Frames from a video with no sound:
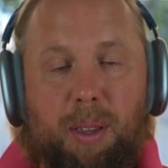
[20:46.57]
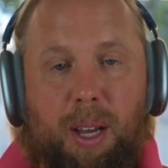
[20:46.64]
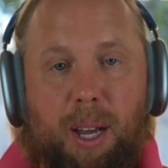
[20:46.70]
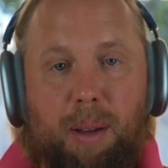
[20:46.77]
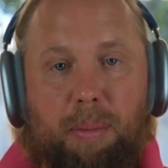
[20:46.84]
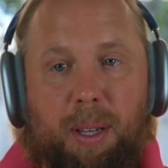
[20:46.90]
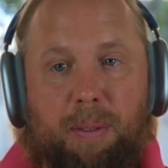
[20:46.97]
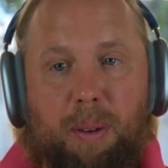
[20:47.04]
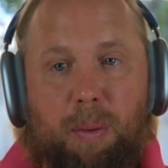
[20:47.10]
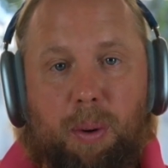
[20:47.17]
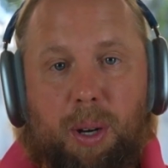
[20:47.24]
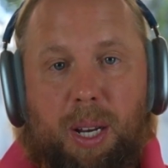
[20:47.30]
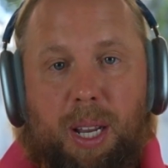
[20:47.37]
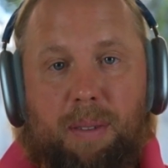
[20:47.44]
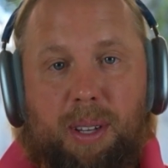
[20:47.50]
I believe that we're
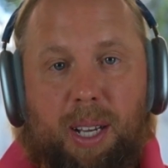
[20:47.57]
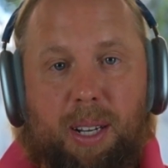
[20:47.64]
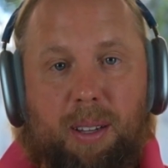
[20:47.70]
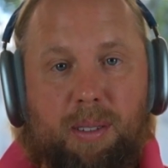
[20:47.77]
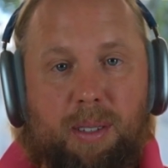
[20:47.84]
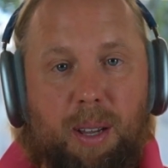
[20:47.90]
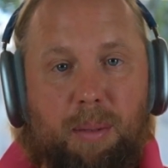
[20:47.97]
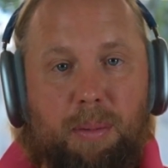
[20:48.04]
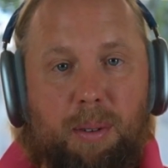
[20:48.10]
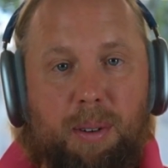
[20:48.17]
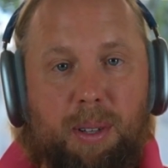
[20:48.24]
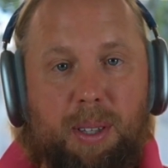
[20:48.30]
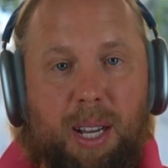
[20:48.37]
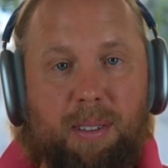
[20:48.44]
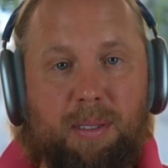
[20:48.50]
going to have to get to the sub
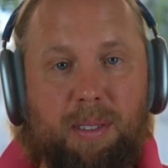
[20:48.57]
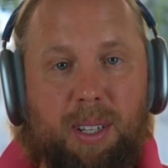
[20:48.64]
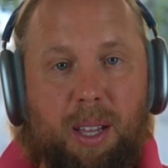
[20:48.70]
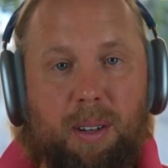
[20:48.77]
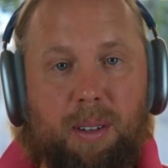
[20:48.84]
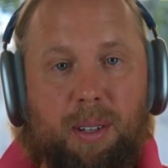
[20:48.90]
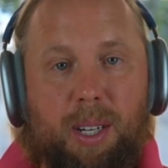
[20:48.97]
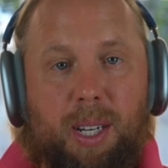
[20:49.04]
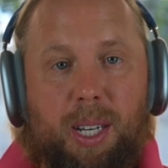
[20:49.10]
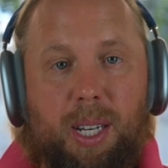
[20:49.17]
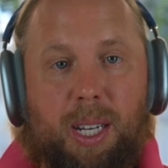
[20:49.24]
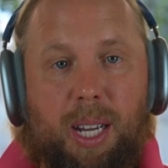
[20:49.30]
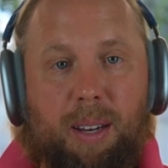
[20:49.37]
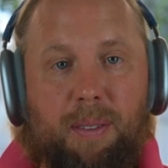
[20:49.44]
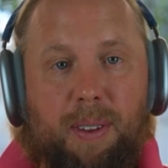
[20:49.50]
$30,000
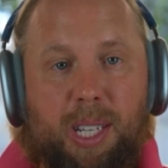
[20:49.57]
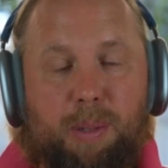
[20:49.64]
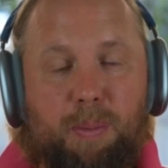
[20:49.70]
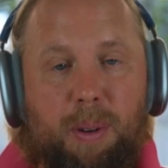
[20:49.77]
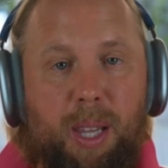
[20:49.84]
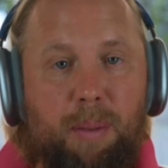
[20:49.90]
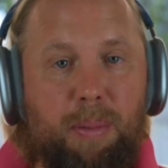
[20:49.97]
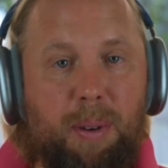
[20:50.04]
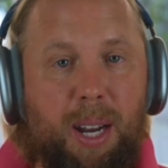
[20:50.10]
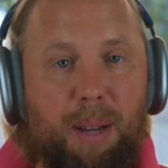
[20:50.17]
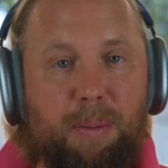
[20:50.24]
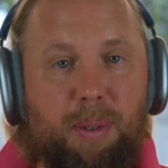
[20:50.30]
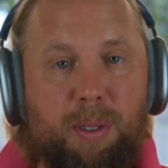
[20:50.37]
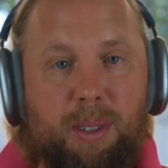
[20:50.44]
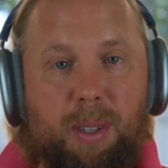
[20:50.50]
investment, and then
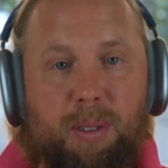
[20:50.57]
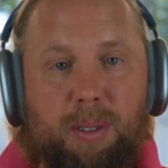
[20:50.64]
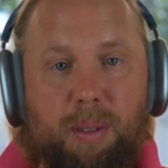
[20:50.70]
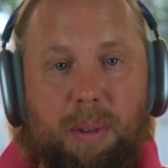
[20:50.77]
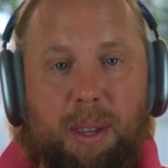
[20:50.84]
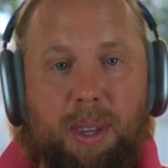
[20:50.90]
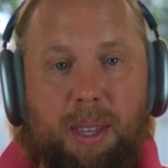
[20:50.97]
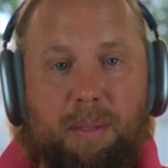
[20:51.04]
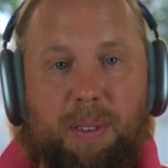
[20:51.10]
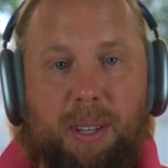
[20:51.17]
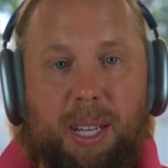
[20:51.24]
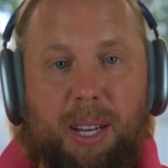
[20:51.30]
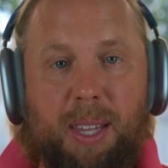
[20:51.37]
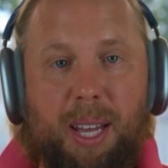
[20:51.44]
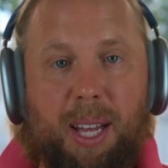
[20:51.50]
perhaps there's a monthly fee
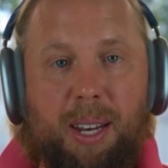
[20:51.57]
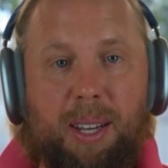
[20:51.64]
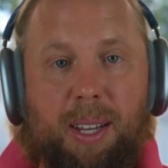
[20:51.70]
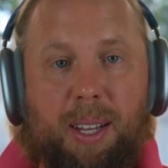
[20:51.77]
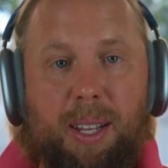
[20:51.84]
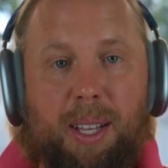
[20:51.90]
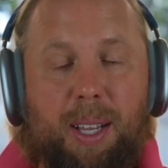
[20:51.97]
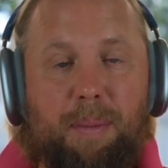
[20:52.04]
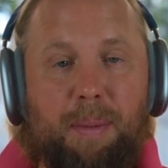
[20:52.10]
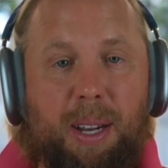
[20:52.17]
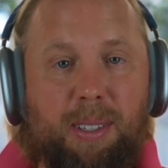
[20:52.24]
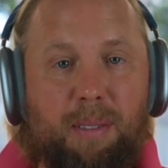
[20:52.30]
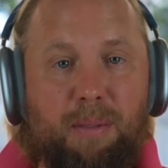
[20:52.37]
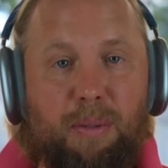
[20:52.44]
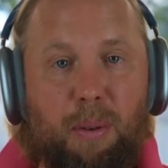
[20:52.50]
on that,
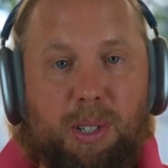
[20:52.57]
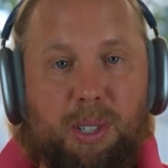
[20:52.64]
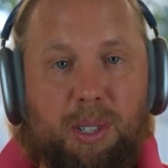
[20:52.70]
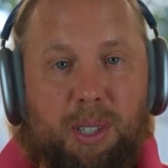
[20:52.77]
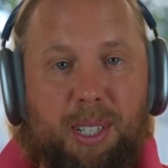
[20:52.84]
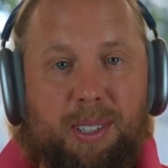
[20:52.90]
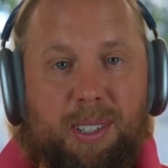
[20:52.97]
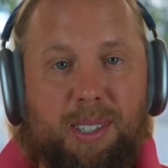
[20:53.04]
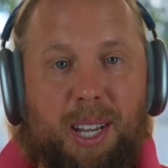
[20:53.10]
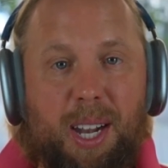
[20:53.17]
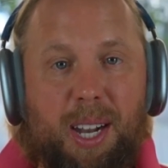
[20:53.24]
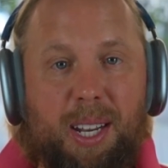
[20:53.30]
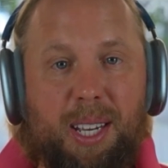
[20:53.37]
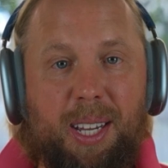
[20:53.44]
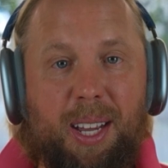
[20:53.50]
because unfortunately in
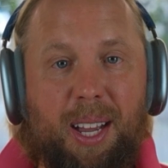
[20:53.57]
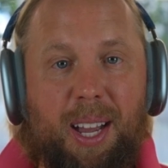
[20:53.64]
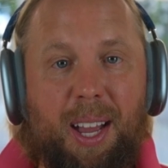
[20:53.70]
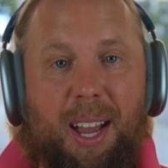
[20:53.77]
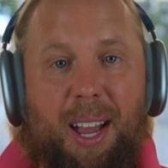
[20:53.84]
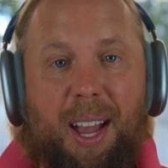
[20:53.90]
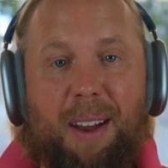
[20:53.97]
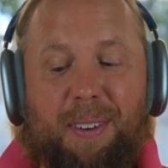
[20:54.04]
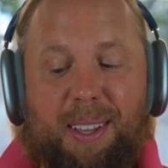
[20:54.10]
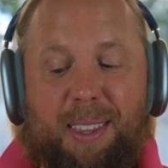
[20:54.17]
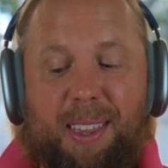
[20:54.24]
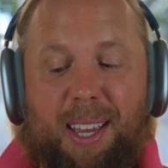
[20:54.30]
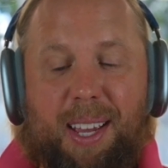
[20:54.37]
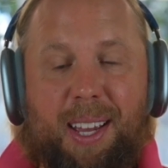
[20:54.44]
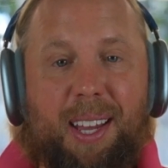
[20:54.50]
society,
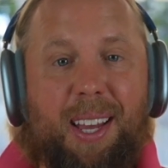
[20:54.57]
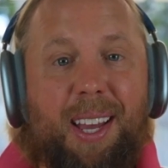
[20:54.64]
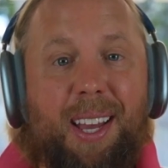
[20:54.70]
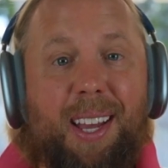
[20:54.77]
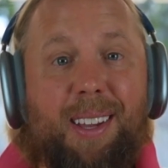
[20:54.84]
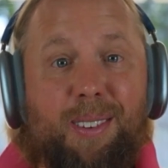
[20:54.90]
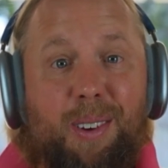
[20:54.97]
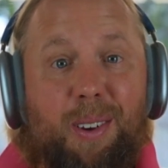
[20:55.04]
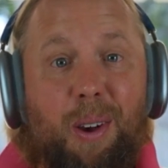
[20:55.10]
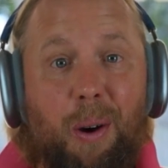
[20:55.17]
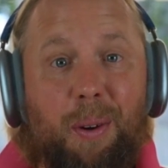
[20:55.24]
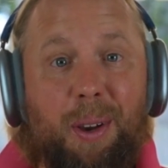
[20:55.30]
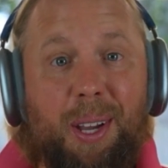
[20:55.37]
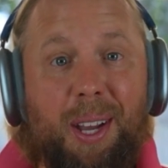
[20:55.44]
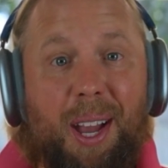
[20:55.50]
everything is
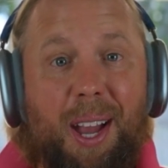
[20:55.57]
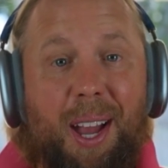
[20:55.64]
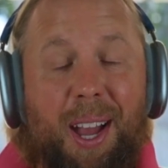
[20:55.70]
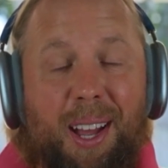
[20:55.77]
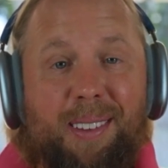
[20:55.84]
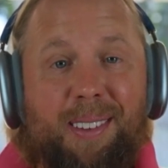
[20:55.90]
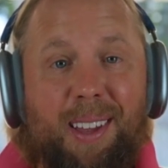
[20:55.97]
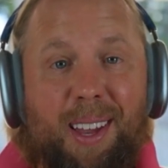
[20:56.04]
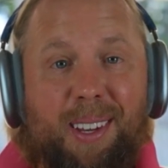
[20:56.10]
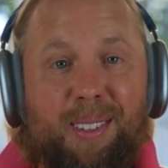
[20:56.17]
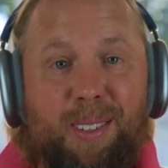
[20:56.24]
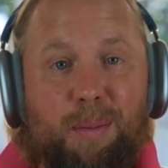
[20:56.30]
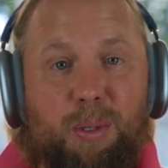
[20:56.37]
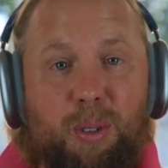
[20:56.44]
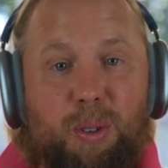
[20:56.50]
going as a
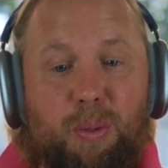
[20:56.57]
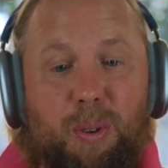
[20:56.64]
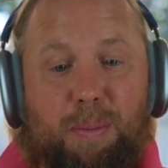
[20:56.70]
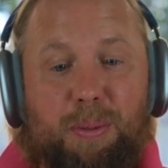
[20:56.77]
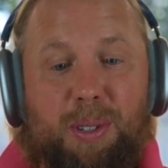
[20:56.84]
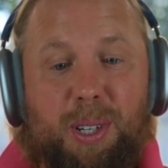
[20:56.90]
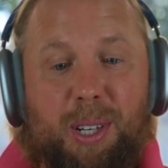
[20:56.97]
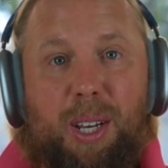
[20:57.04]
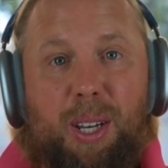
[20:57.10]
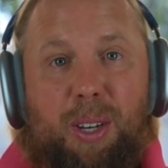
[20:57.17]
subscription.